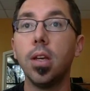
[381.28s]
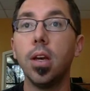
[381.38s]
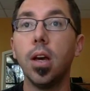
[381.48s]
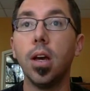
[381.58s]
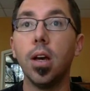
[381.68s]

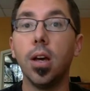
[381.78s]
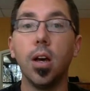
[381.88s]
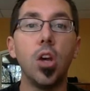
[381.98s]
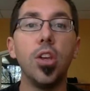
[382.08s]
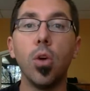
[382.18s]

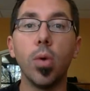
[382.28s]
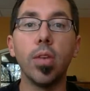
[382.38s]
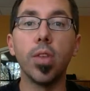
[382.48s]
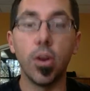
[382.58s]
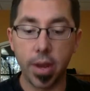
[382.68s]

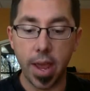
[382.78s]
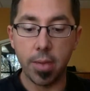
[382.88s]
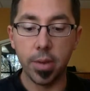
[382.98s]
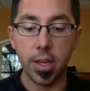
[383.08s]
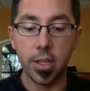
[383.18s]
whatever their
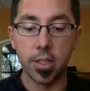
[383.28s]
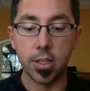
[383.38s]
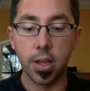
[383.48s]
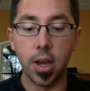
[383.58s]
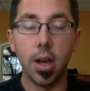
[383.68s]
name
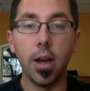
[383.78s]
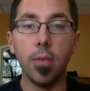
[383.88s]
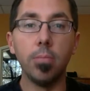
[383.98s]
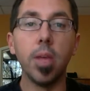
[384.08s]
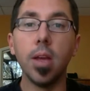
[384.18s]
is,
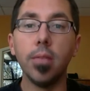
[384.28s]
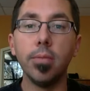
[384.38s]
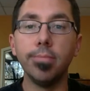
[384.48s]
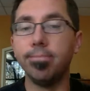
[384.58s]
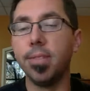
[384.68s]

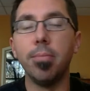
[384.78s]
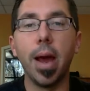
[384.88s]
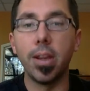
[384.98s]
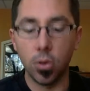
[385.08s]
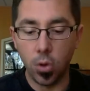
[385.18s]

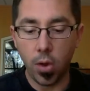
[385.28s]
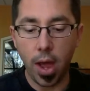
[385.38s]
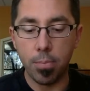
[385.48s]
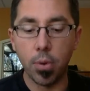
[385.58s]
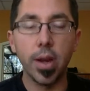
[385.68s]
Michael,
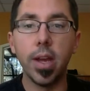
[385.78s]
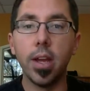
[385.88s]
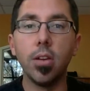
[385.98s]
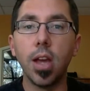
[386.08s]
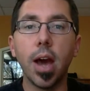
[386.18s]
I
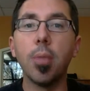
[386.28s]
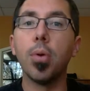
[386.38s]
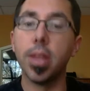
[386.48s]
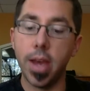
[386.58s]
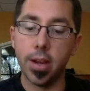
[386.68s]
pray
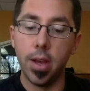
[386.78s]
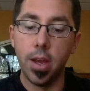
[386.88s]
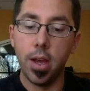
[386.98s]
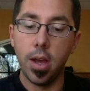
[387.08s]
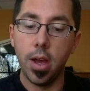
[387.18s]
that
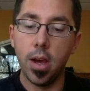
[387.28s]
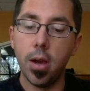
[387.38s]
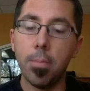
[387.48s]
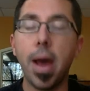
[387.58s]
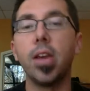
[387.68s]

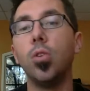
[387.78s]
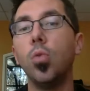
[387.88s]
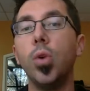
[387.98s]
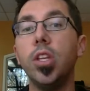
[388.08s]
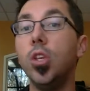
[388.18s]

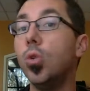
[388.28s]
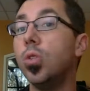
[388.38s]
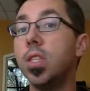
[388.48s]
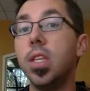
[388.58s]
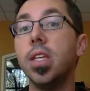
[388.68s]
Michael would
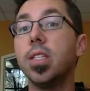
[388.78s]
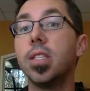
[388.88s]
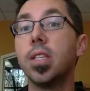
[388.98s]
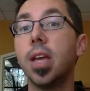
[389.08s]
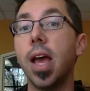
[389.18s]
use
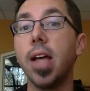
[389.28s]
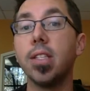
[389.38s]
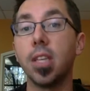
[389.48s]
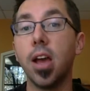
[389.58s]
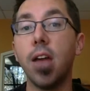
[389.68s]
this as
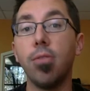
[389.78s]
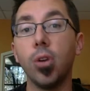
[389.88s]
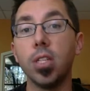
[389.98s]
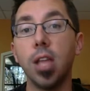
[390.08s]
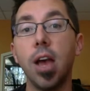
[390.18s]
the guide for
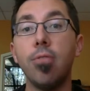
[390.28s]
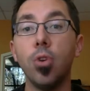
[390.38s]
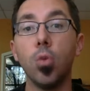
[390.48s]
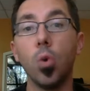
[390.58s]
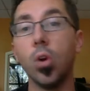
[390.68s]
his life,
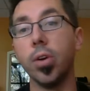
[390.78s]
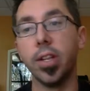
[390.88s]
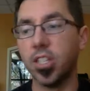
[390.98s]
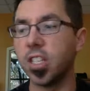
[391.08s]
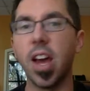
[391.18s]
your word,
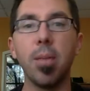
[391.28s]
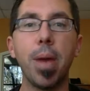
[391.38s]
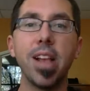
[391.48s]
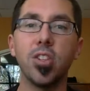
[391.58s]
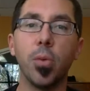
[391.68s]
and just kind of
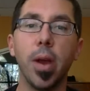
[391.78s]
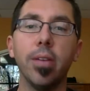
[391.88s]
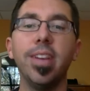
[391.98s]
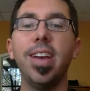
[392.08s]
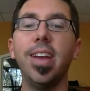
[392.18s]
pass it
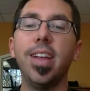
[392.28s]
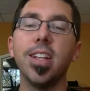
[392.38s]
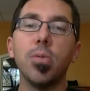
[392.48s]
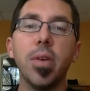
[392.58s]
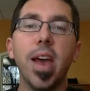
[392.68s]
around.
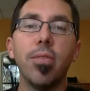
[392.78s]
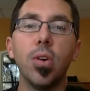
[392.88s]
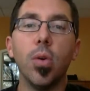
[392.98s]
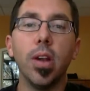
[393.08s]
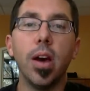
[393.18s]
That's what we have
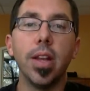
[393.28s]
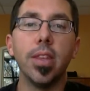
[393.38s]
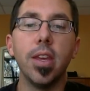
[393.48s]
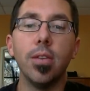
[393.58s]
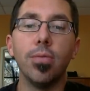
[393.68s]
going on at
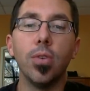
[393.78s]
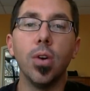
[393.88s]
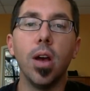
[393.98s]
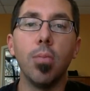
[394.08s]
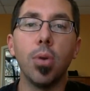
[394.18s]
the end
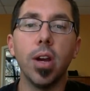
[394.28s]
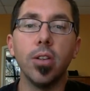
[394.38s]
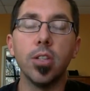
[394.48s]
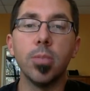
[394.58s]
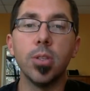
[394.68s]
for prayer and
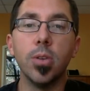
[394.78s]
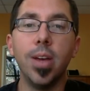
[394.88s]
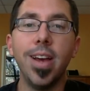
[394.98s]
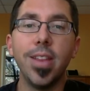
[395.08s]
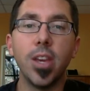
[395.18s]
dismissal.
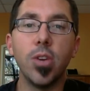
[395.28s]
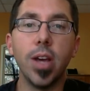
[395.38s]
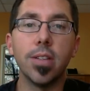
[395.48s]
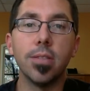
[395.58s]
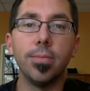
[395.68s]
Thank you, guys.